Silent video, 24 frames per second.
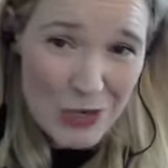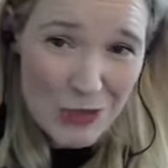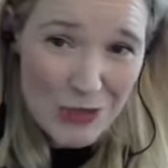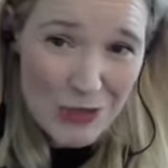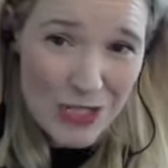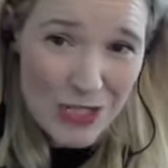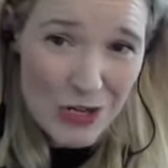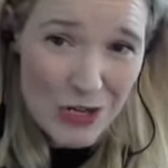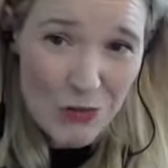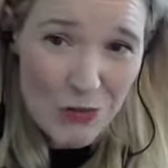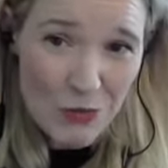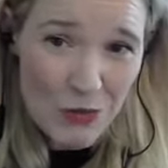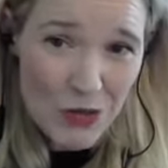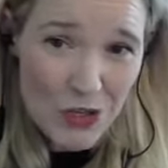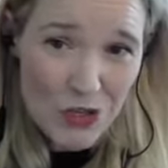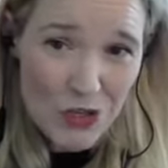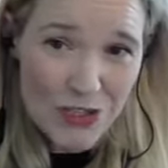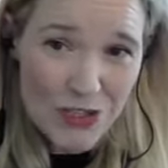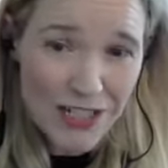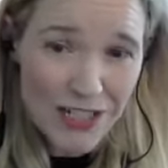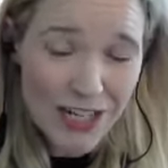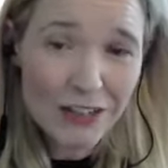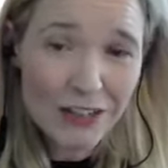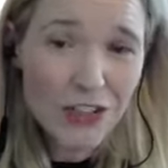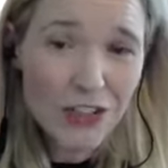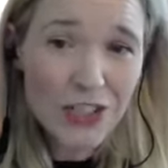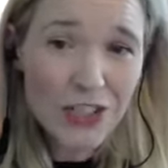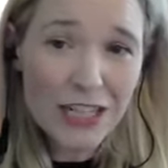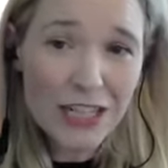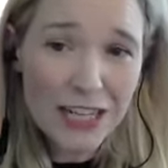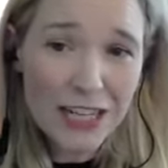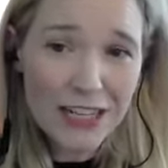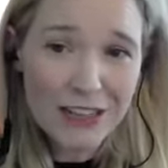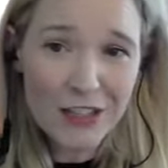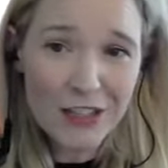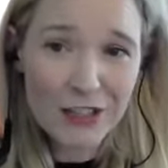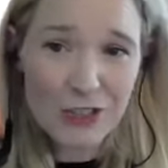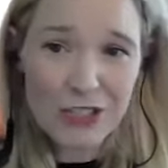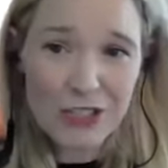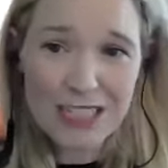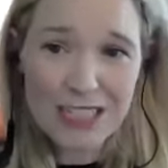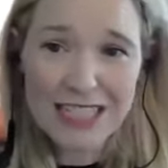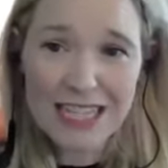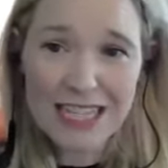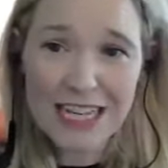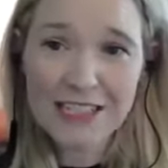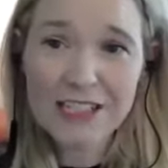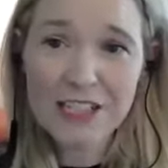So when you start looking at those
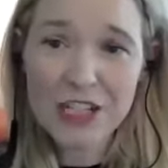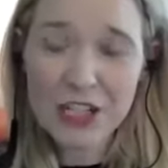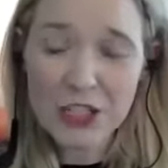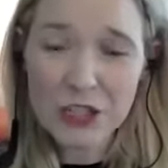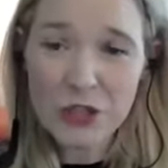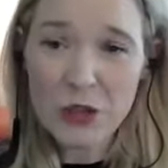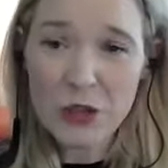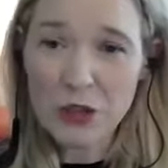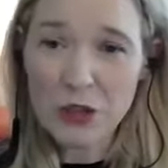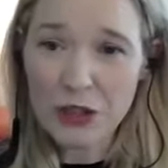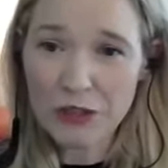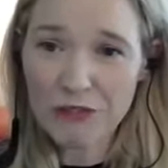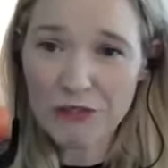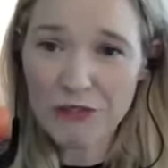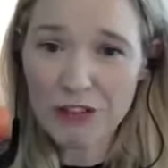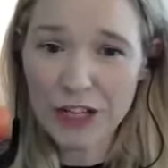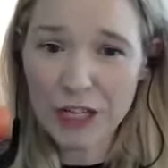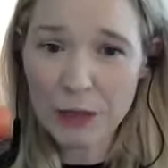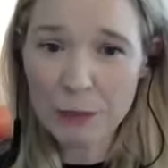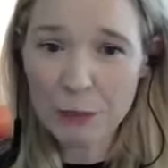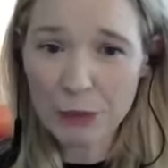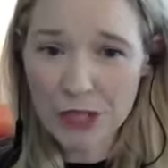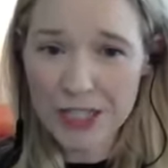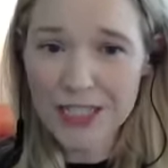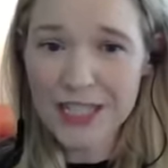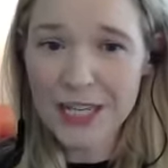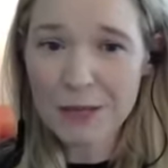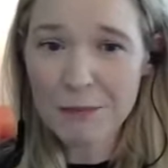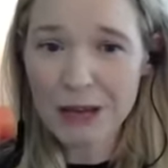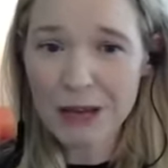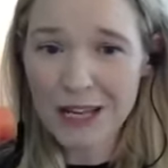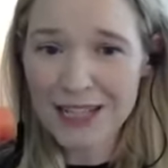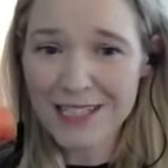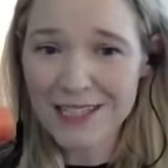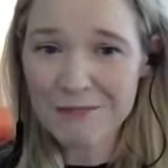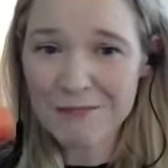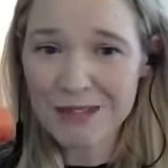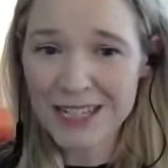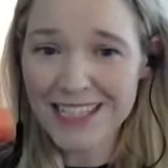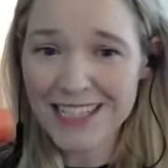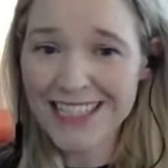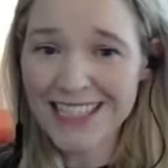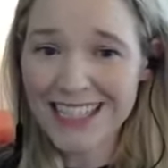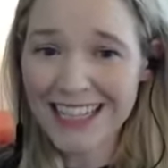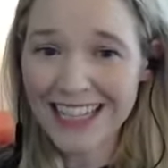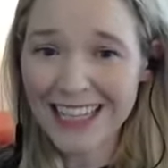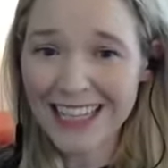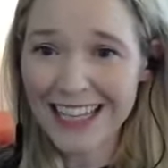statistics, you can feel pretty
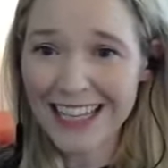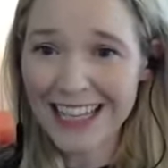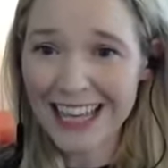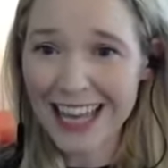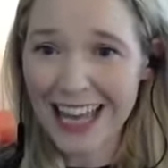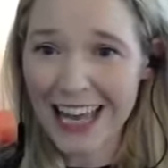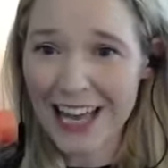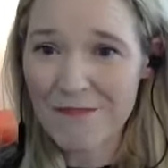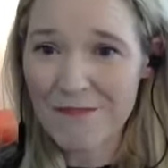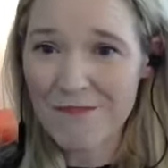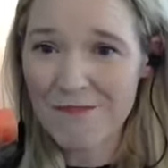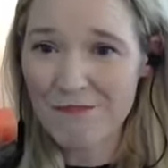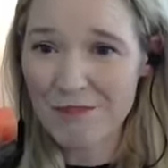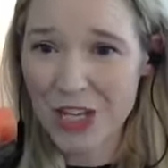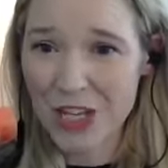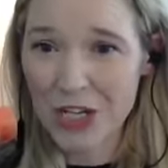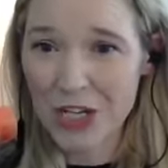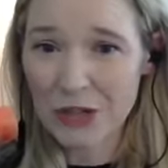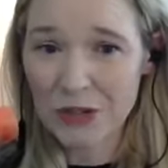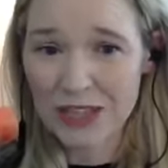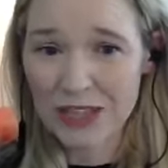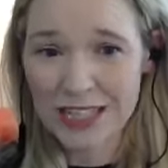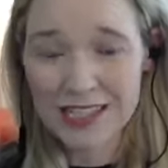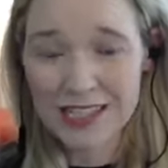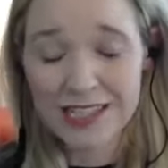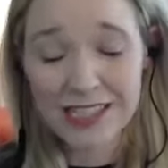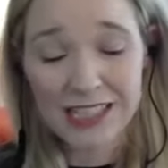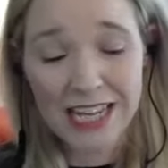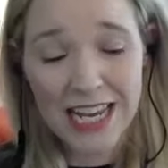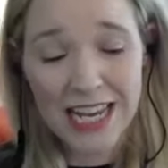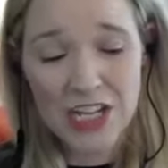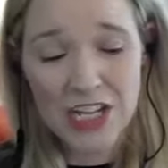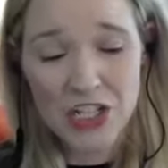pessimistic, at this stage.